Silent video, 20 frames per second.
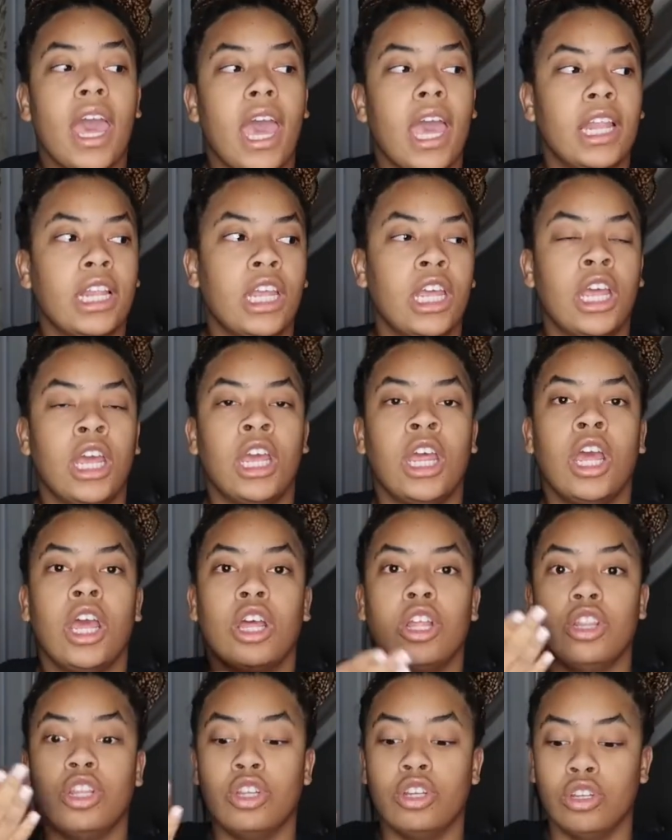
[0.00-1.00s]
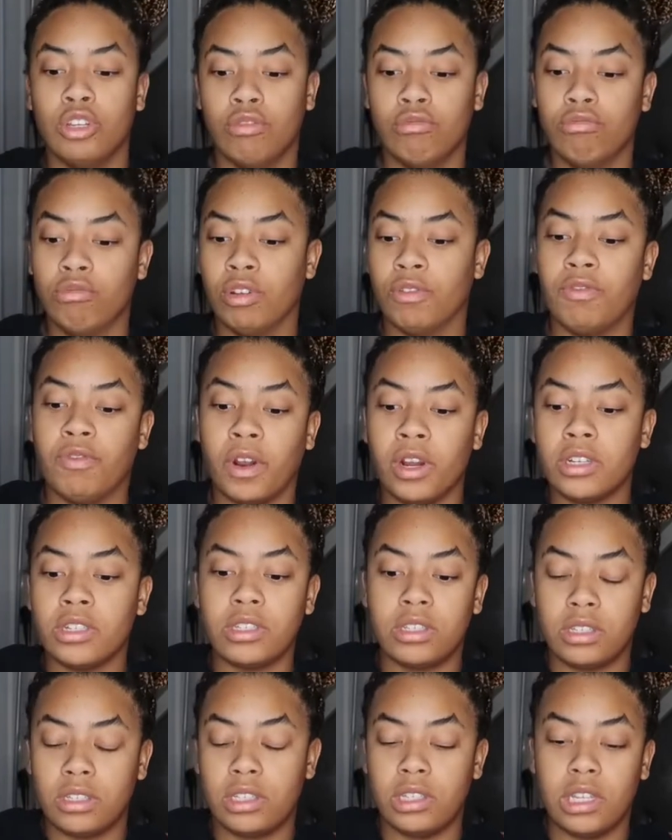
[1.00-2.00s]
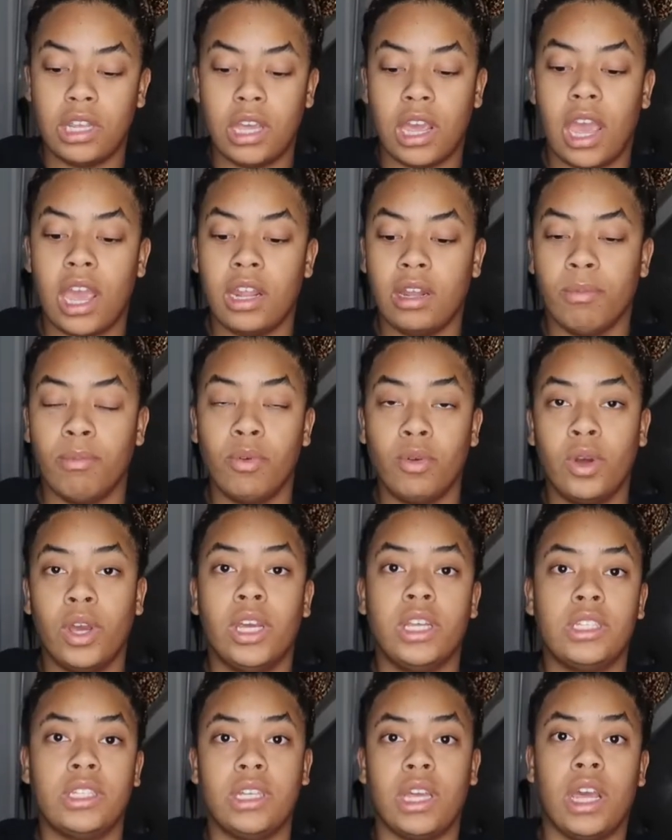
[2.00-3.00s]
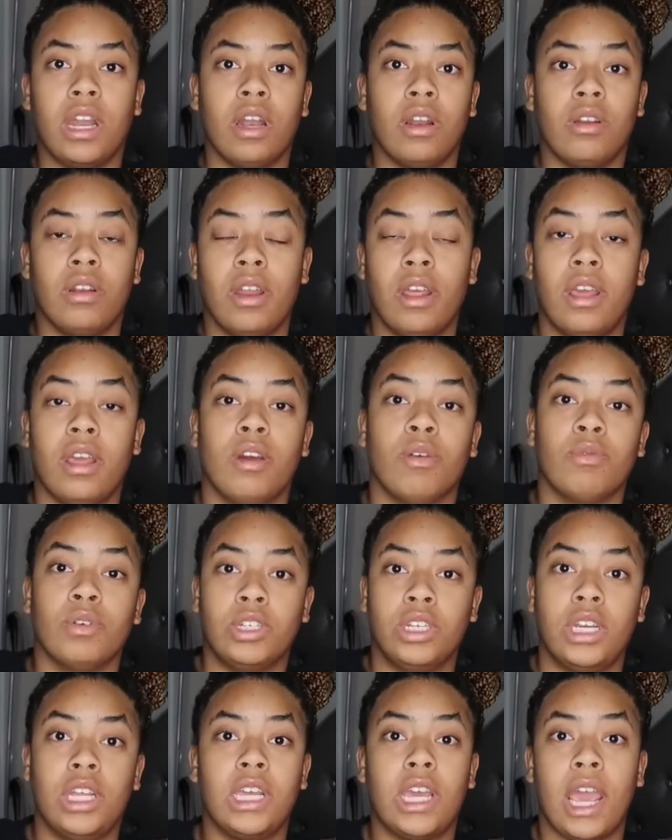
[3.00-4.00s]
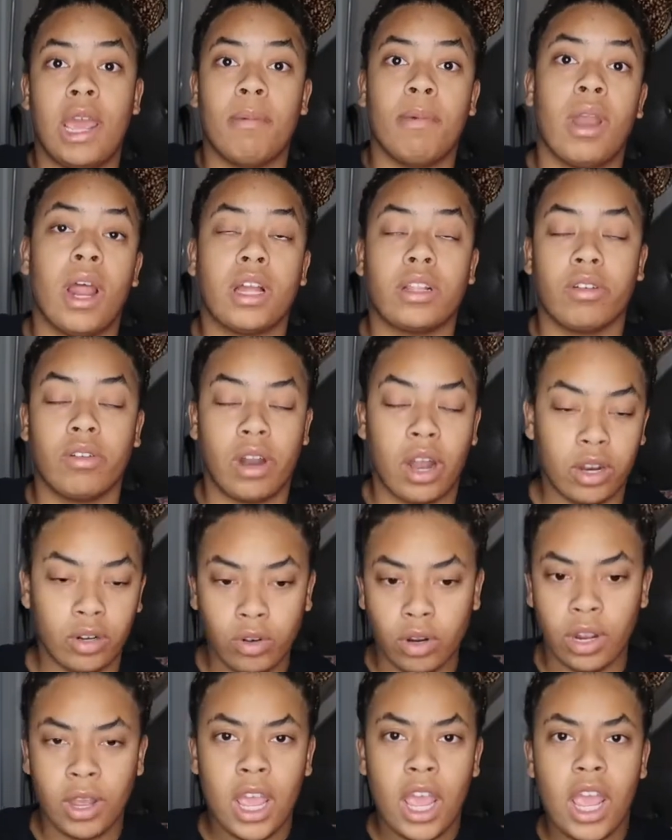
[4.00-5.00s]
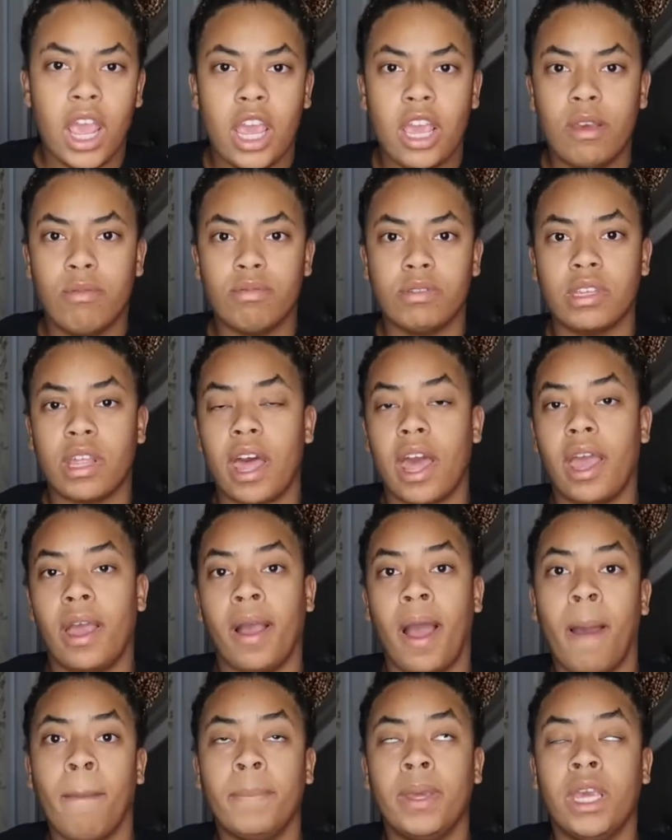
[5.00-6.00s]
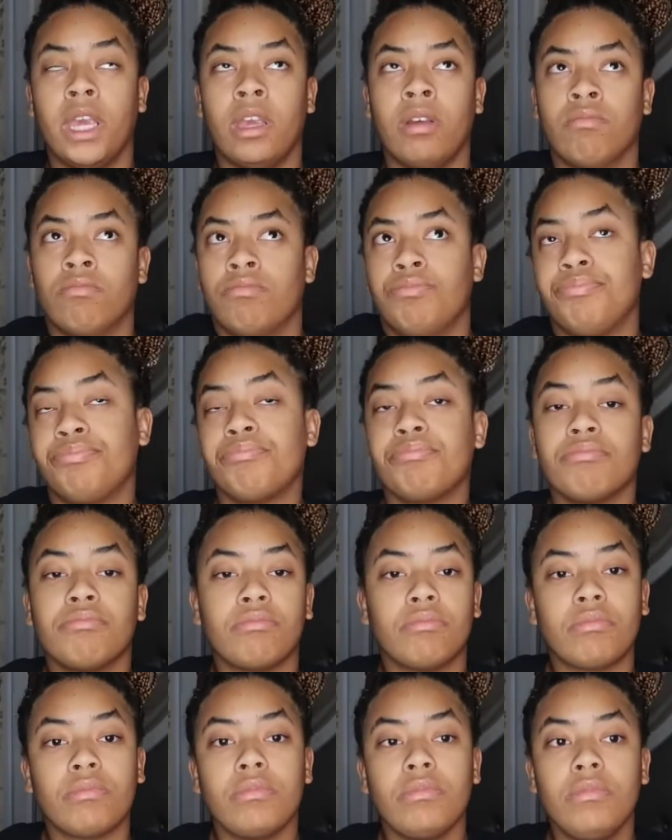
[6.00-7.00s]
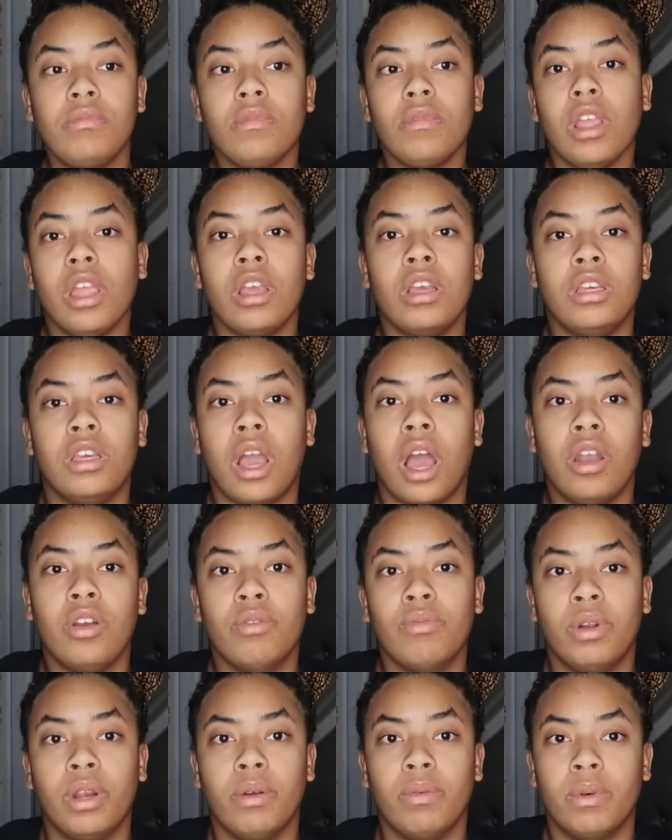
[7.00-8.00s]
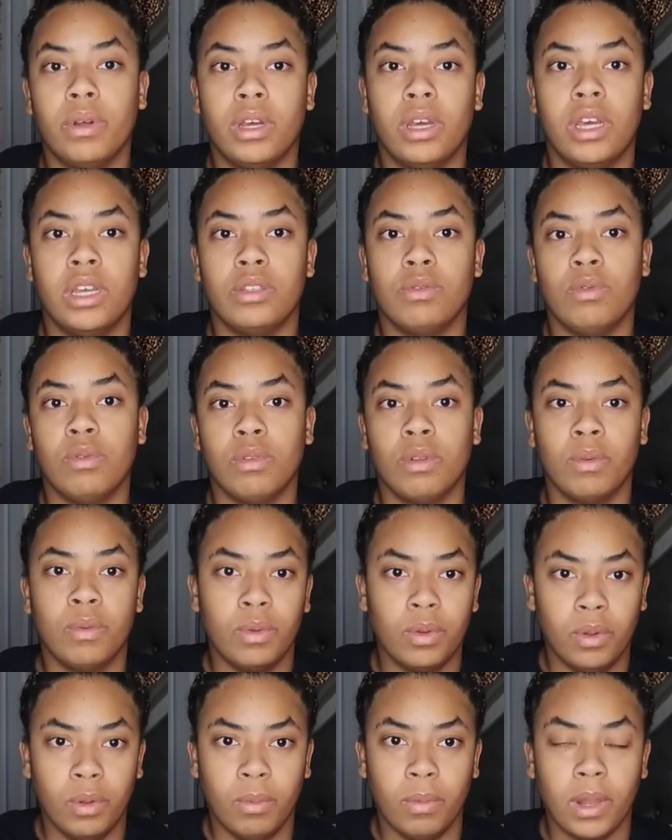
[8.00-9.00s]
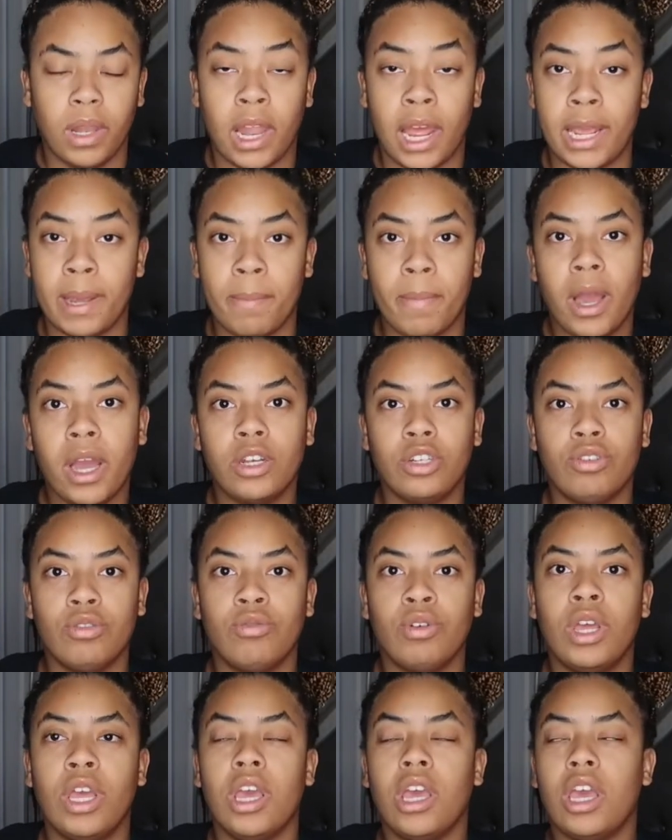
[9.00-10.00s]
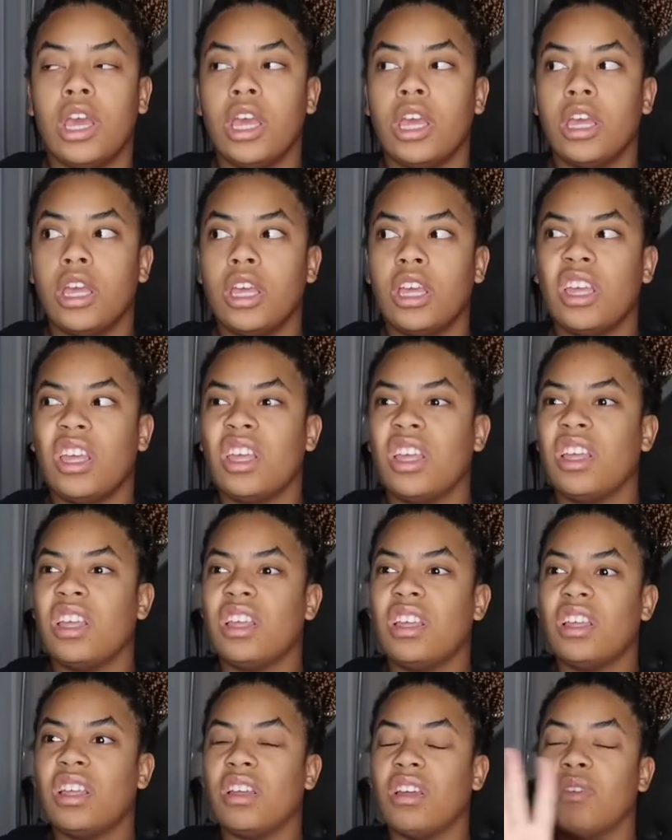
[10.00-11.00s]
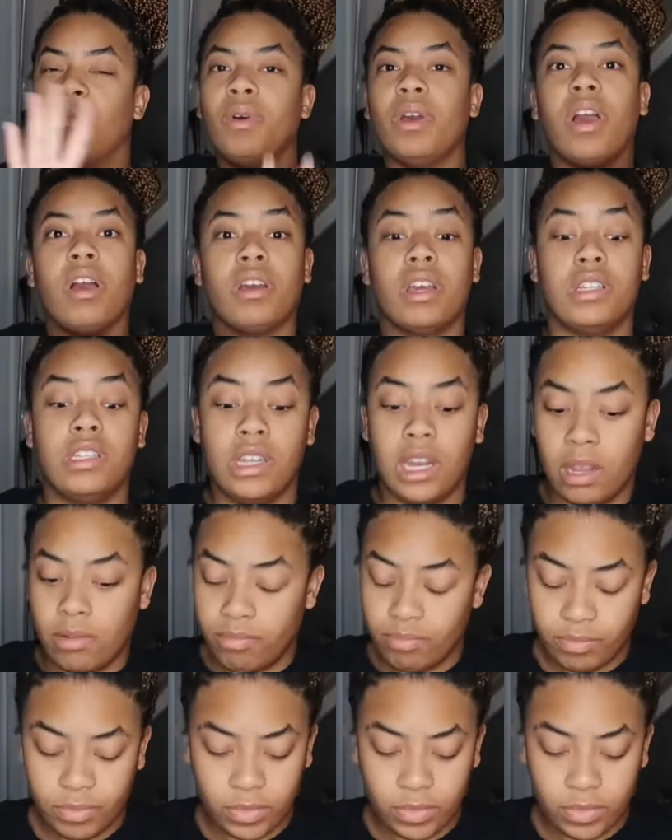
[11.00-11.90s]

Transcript: And then the first CA, the boy CA that originally came and knocked on our door, he was like, I mean, y'all knew what it was, whoop the whoop. Like, mind you, we're gonna get sick.